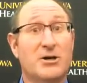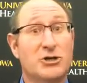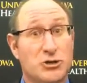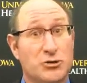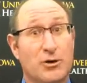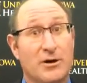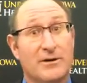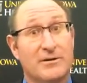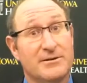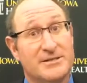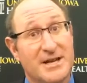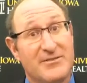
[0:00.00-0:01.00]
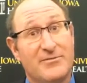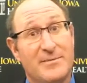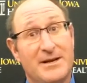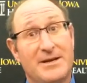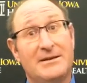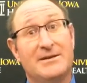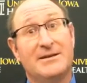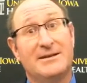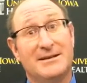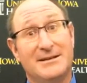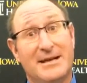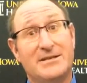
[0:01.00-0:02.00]
short 7-minute
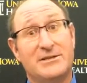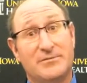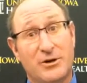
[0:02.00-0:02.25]
condensed